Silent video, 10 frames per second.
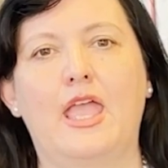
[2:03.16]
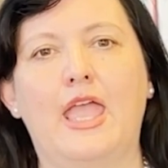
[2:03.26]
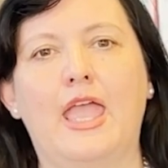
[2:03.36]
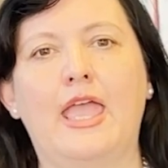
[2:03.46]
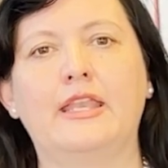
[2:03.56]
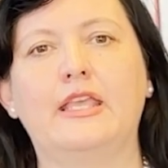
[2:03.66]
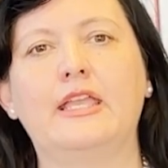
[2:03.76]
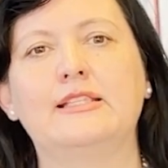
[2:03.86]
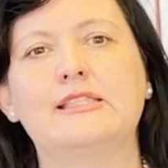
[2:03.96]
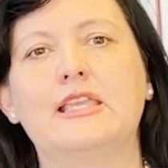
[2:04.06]
and
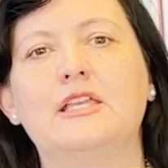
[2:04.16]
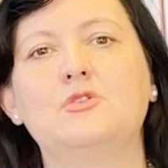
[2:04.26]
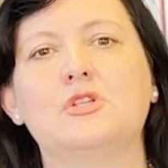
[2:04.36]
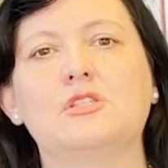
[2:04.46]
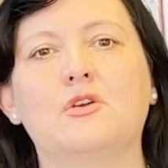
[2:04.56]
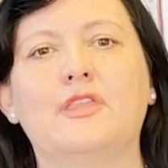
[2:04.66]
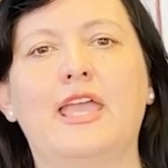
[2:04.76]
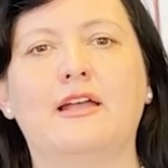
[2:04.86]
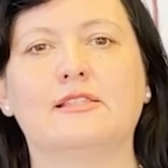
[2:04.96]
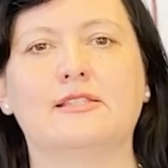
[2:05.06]
it's the interest on the
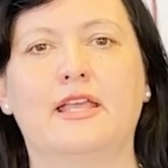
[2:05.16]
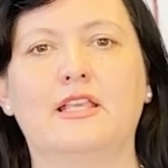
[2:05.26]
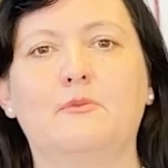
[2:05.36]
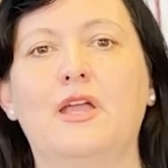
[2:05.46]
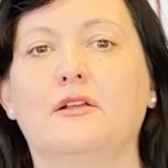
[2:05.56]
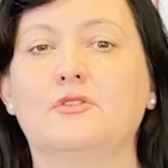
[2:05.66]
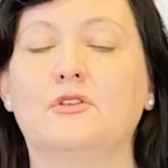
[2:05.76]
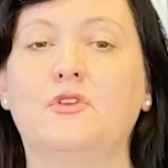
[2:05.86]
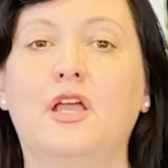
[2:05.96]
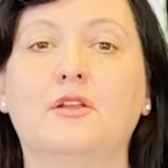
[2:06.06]
outstanding amount. So
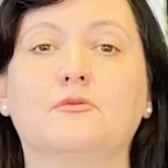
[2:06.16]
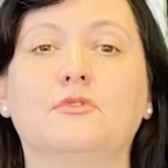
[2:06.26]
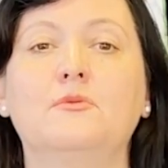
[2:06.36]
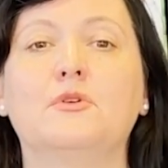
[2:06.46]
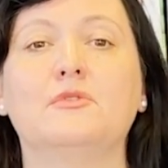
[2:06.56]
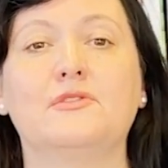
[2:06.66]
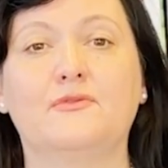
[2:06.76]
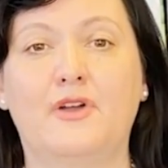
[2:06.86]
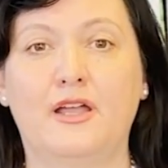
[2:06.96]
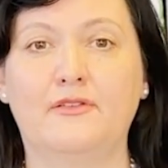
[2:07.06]
if you had a room that was
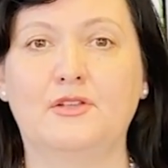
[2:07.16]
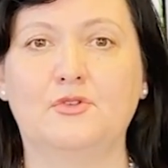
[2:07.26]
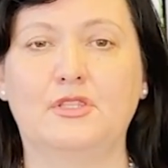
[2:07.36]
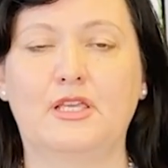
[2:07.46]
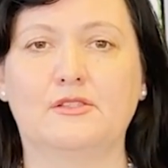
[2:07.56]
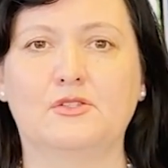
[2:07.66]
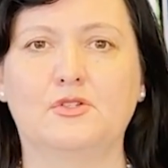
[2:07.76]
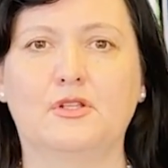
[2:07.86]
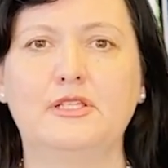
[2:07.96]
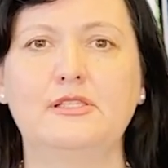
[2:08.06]

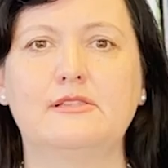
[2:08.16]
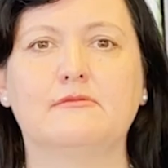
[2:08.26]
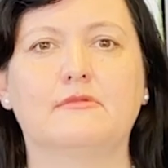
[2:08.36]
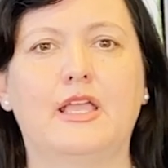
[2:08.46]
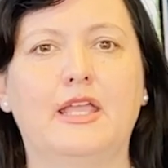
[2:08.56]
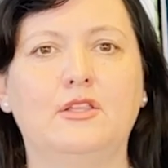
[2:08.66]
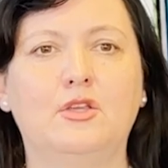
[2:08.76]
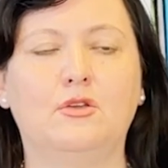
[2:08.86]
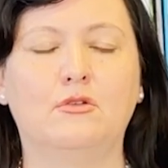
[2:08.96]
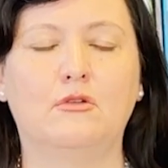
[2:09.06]
$500,000 and
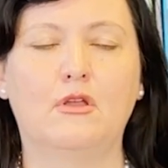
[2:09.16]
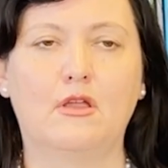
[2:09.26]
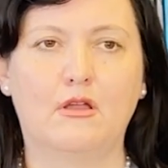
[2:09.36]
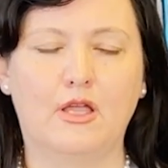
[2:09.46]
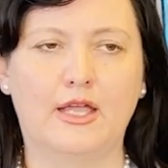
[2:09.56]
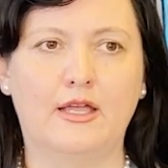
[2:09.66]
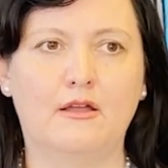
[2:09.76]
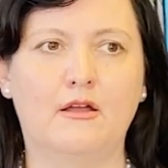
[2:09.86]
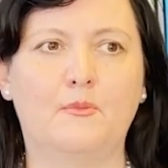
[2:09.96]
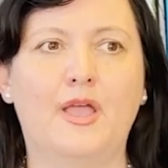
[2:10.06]
you
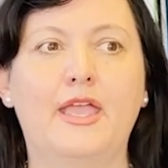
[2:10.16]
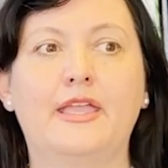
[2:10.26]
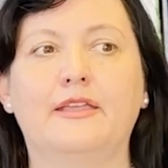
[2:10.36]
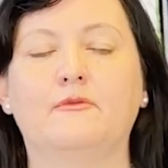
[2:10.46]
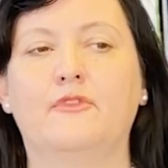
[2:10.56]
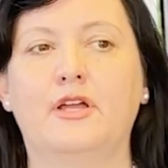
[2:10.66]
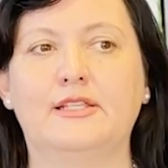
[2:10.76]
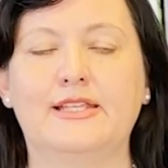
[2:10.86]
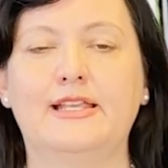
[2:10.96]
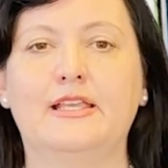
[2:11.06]
are paying it
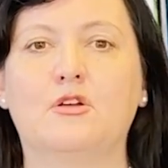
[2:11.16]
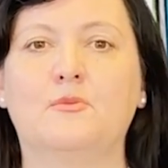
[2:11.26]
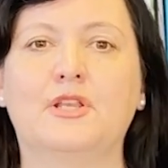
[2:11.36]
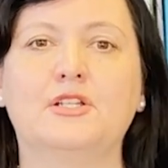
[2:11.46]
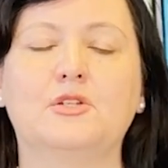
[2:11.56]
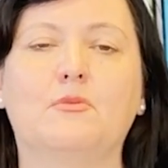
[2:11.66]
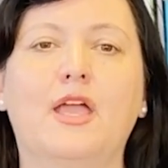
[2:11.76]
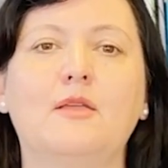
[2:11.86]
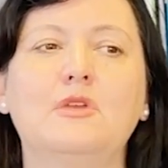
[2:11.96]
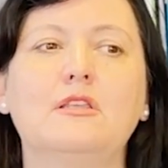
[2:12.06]
via daily accommodation
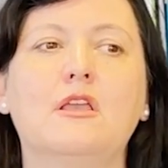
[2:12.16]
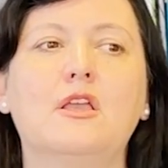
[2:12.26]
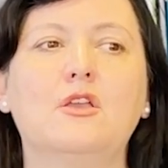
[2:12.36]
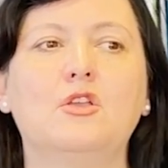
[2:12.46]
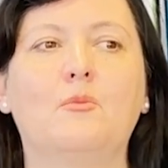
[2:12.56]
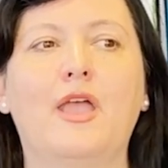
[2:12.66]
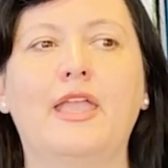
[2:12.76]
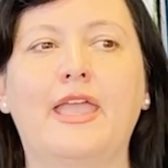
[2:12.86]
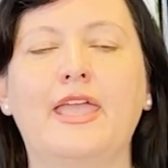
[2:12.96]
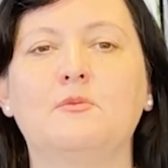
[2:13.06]
payment, you're
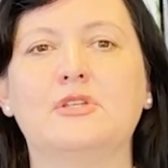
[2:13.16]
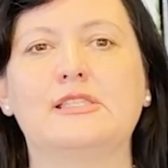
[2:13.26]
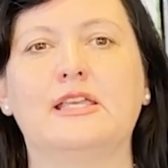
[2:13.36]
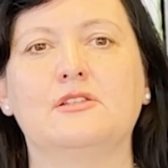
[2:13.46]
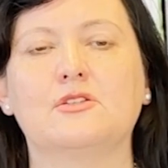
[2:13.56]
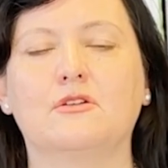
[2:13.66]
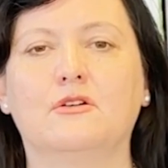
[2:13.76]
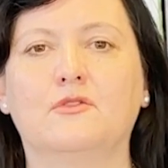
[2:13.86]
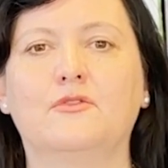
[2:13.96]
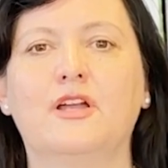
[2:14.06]
paying 8%
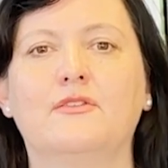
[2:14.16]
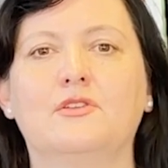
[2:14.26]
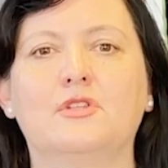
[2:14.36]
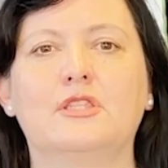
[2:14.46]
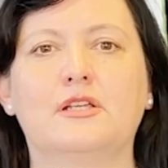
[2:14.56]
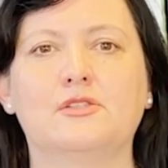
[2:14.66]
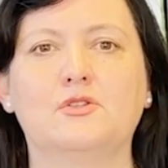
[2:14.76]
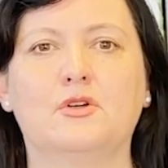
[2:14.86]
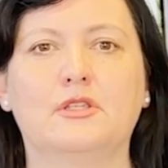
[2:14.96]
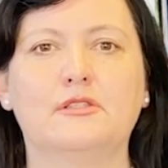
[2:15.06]
on
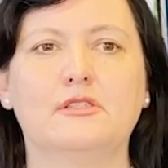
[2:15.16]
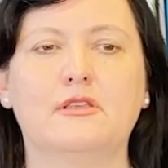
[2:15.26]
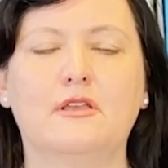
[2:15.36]
$500,000.